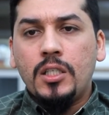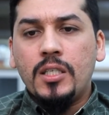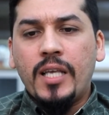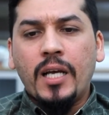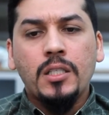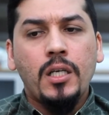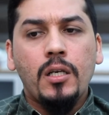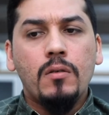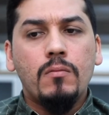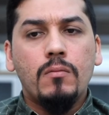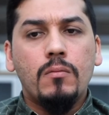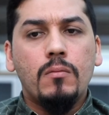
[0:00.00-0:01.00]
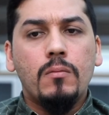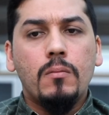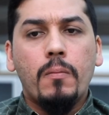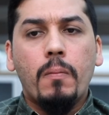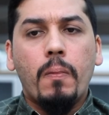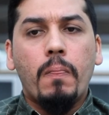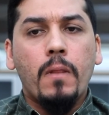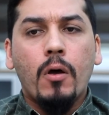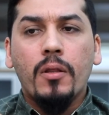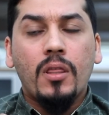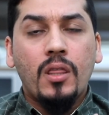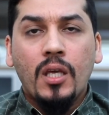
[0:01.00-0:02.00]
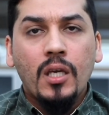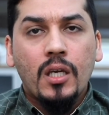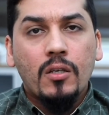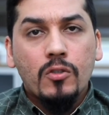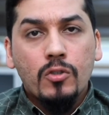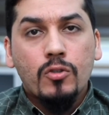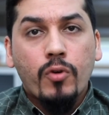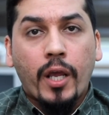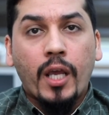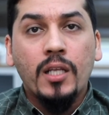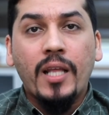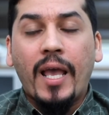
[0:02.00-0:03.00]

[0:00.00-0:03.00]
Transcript: actually not thinking straight,